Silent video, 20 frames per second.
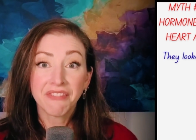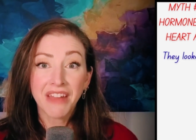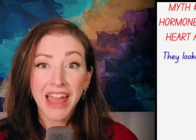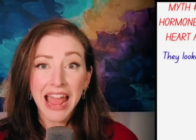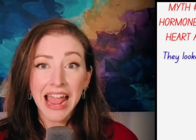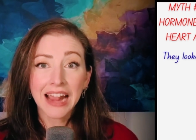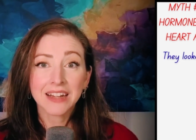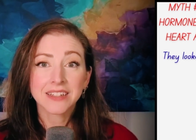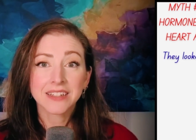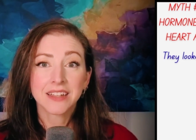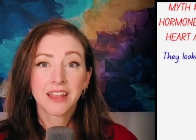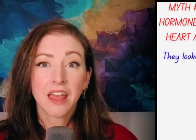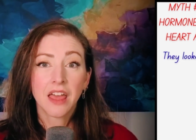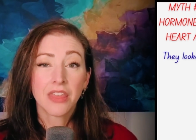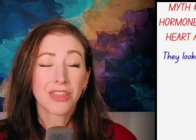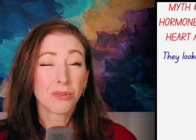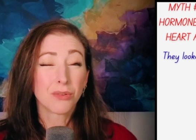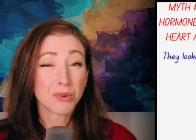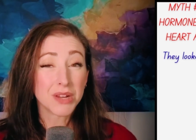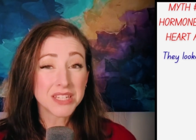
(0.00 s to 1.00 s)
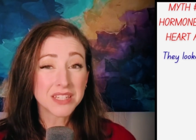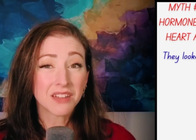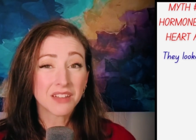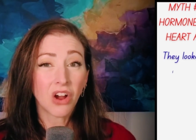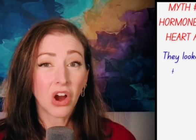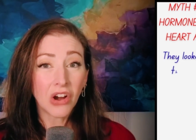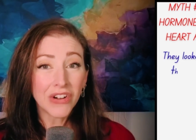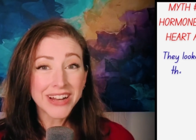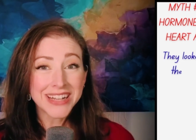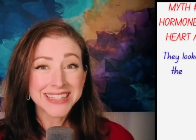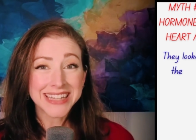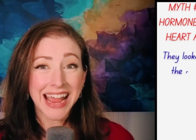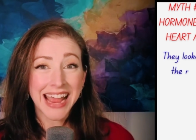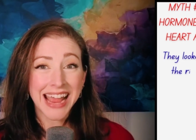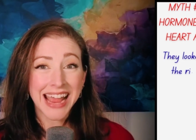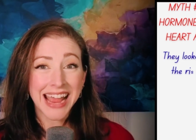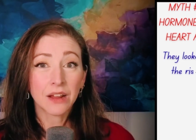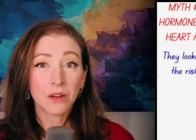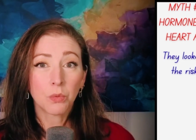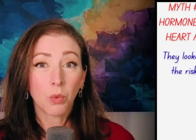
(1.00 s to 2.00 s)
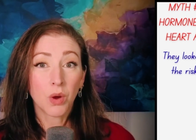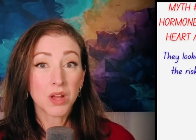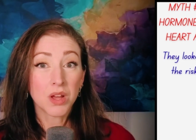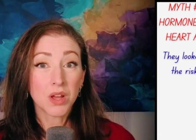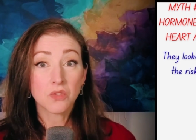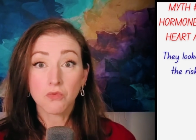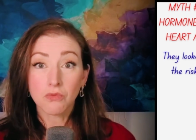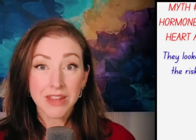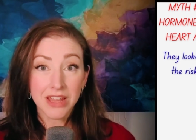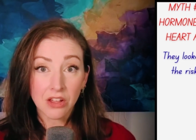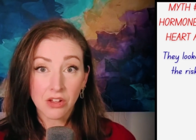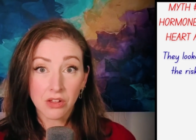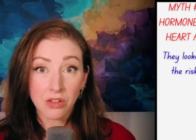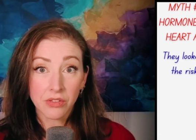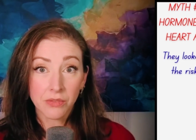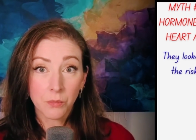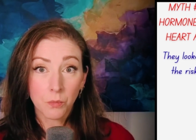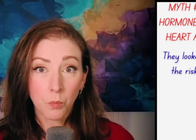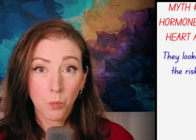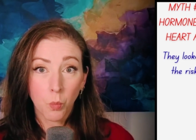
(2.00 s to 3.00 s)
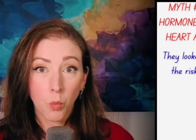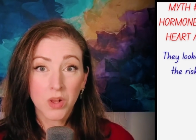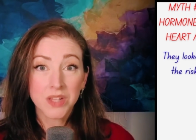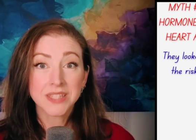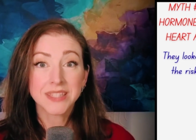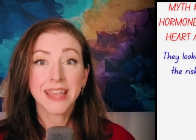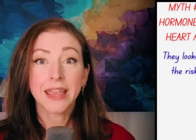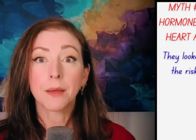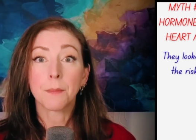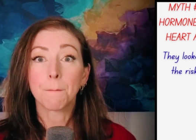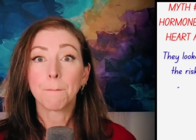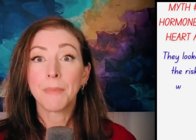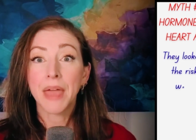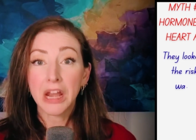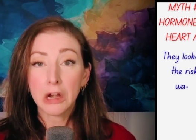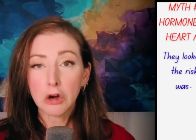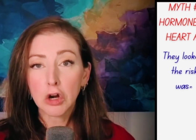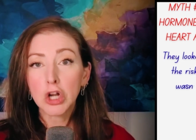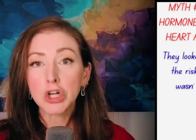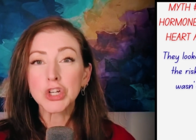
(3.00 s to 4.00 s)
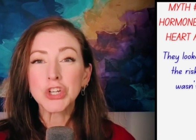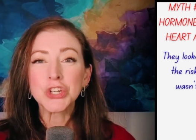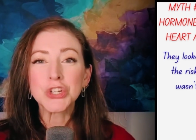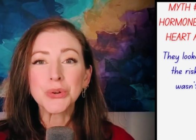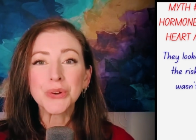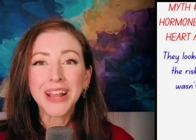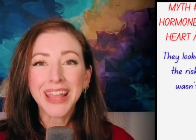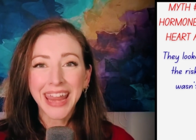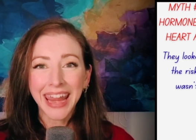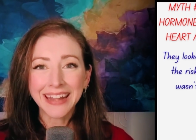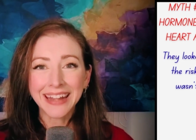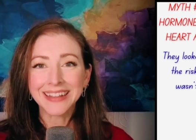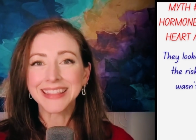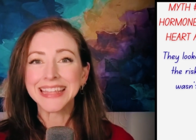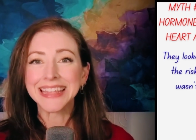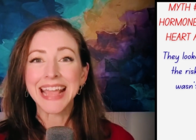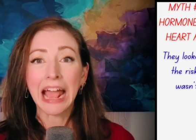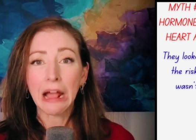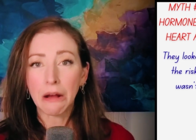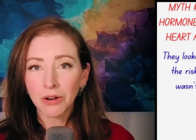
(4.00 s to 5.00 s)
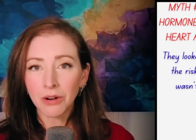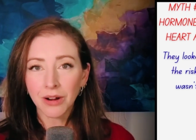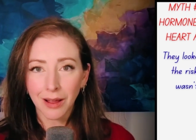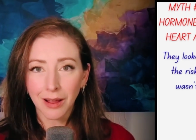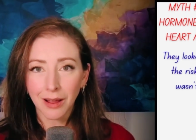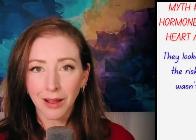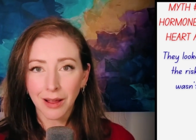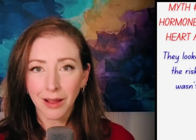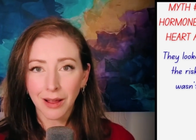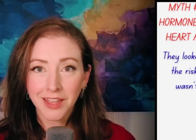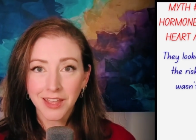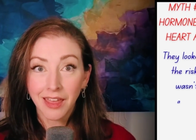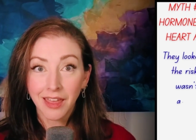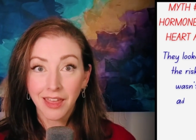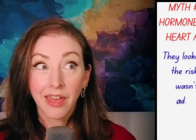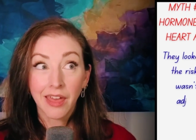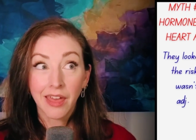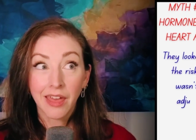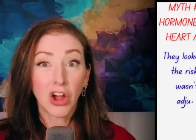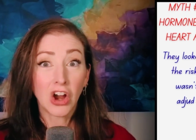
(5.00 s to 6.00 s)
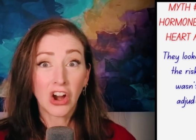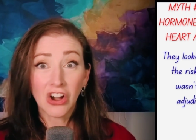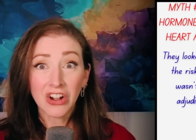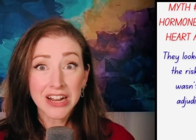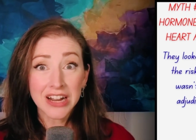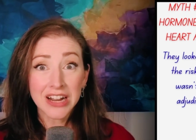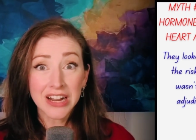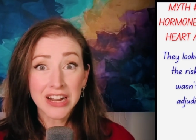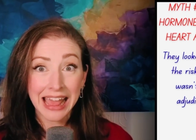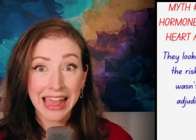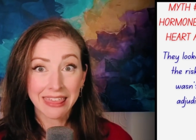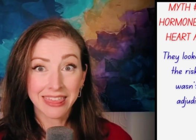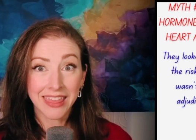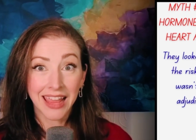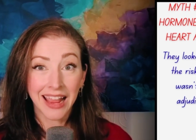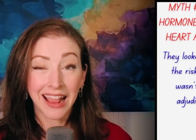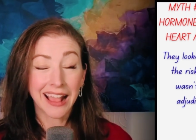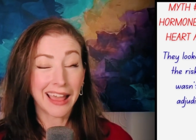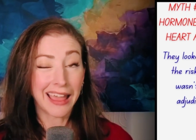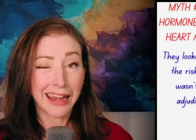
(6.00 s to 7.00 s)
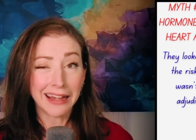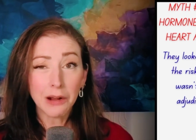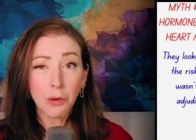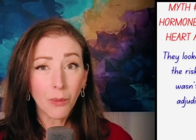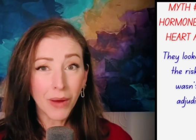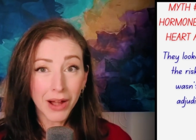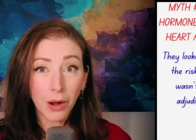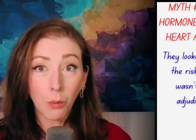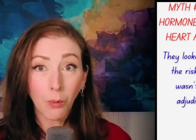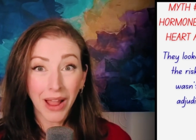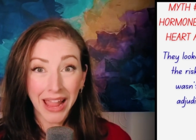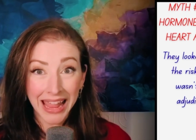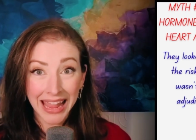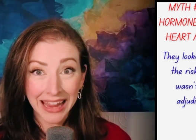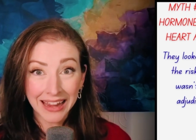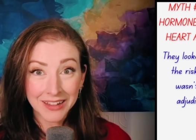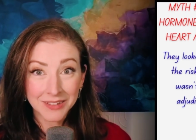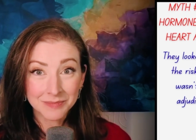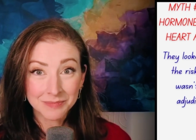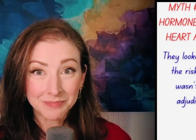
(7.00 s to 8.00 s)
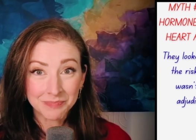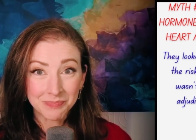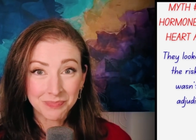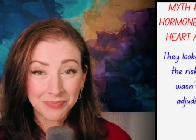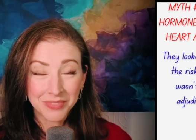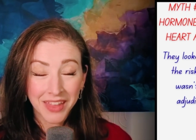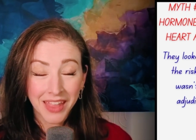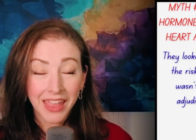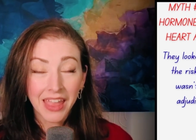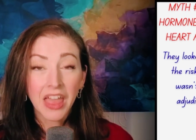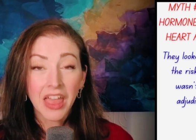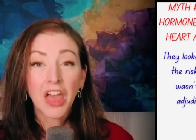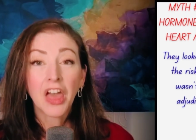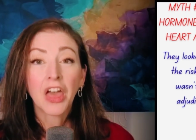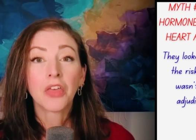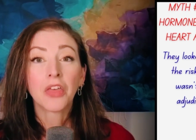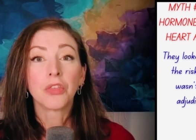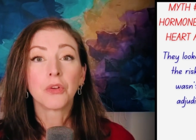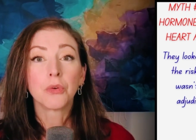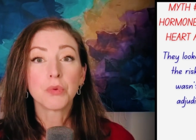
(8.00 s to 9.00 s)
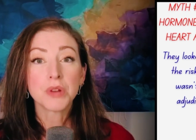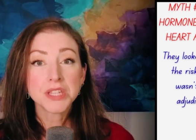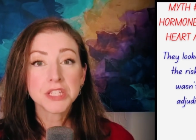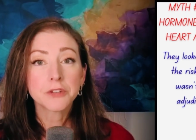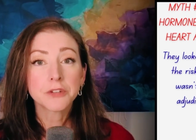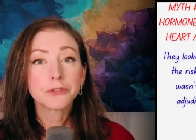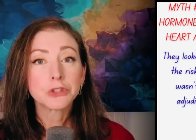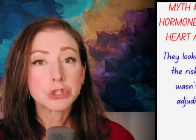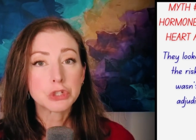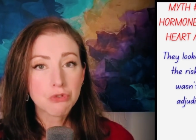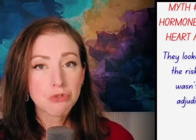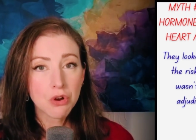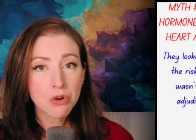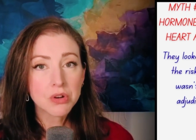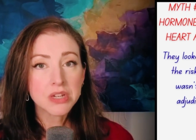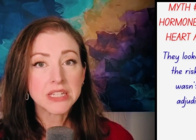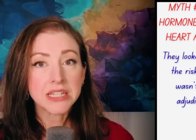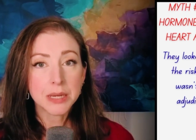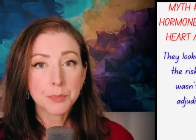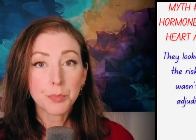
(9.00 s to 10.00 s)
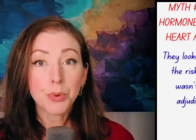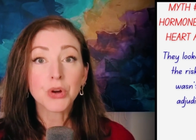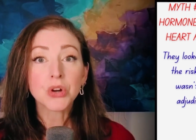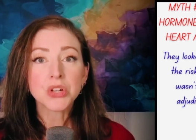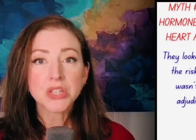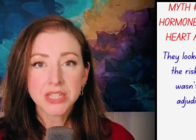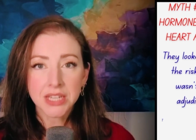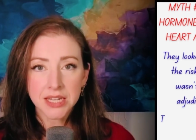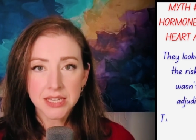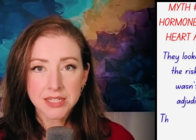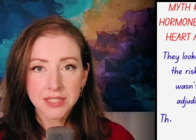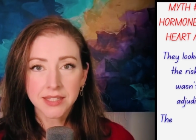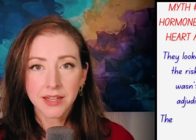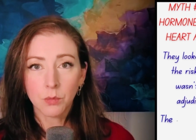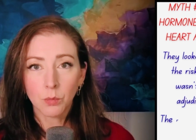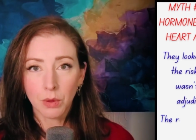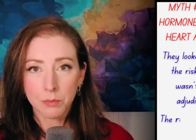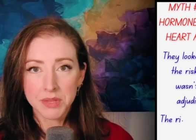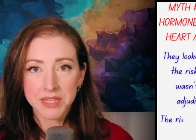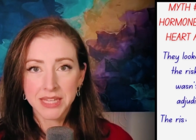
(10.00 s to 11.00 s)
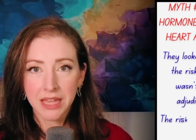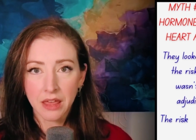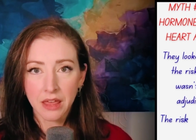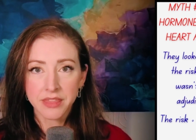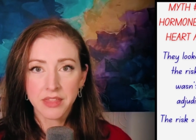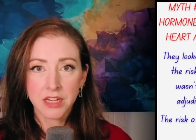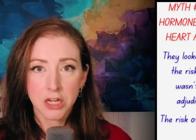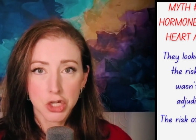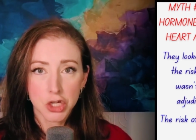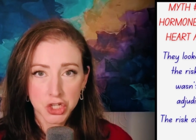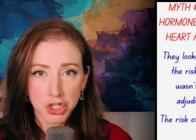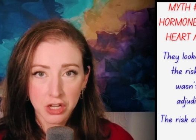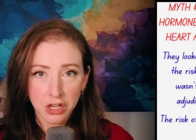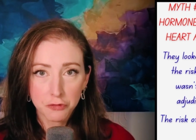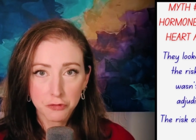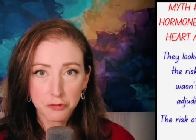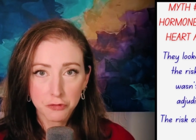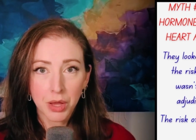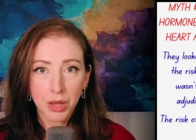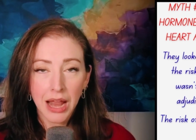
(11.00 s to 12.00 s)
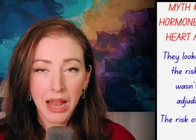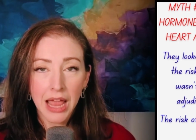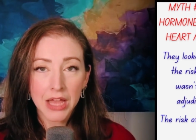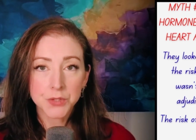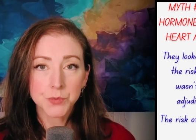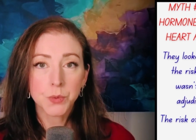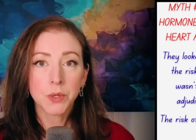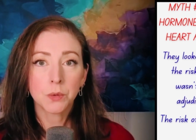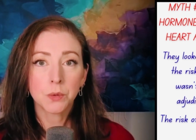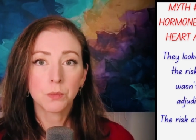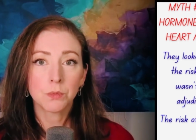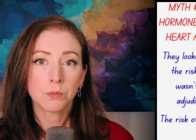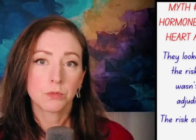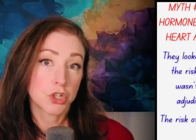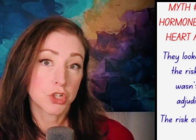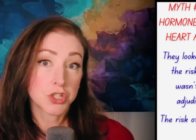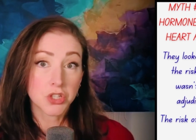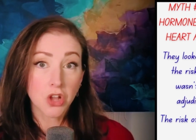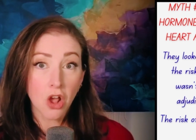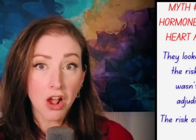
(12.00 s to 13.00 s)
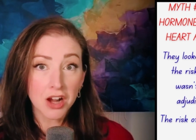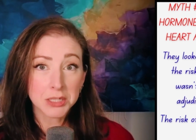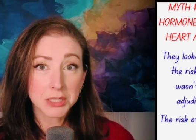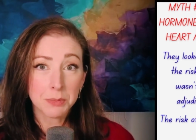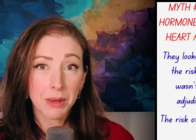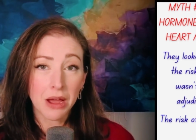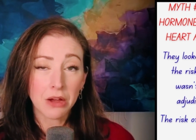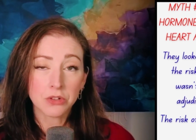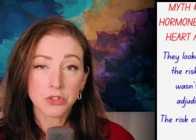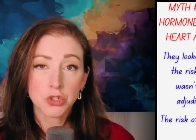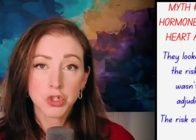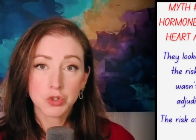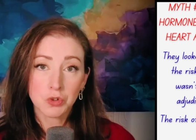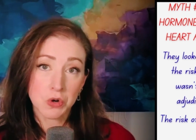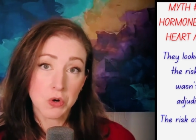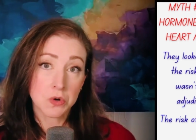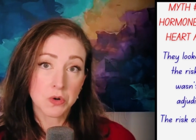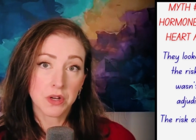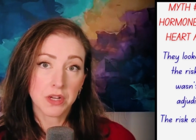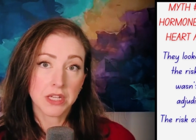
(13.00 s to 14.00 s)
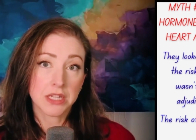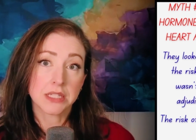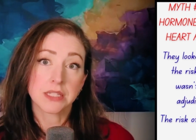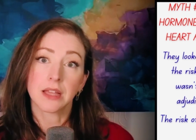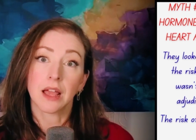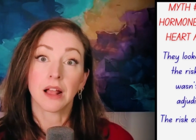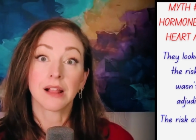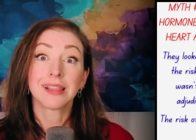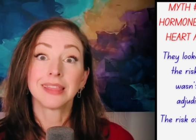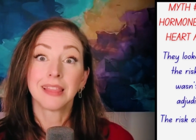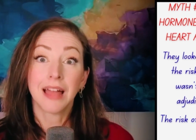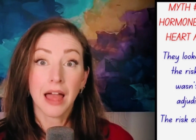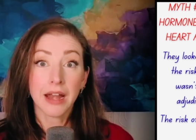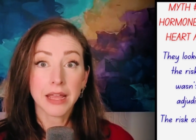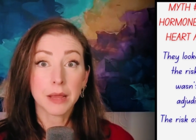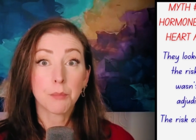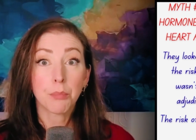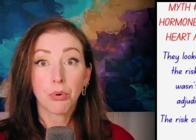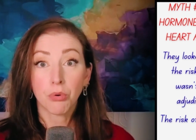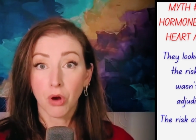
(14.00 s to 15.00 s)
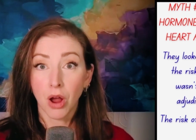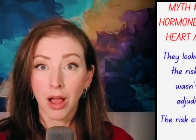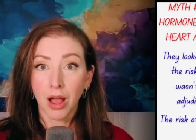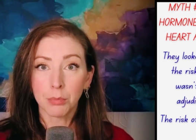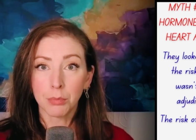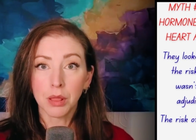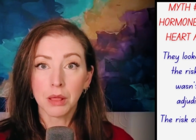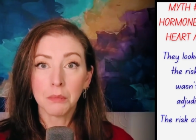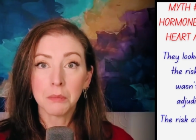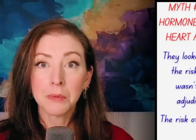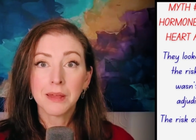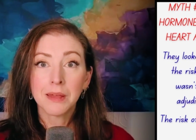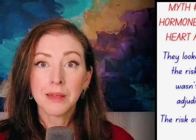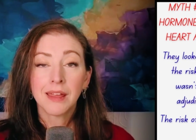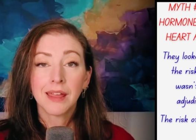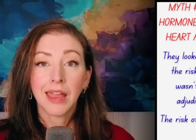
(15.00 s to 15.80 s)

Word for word: fact the risk of heart attack wasn't real. Once they better adjudicated the outcomes, the heart attack thing kind of went away. The risk of stroke did persist in Women's Health Initiative, but as we just talked about, stroke is a clotting problem,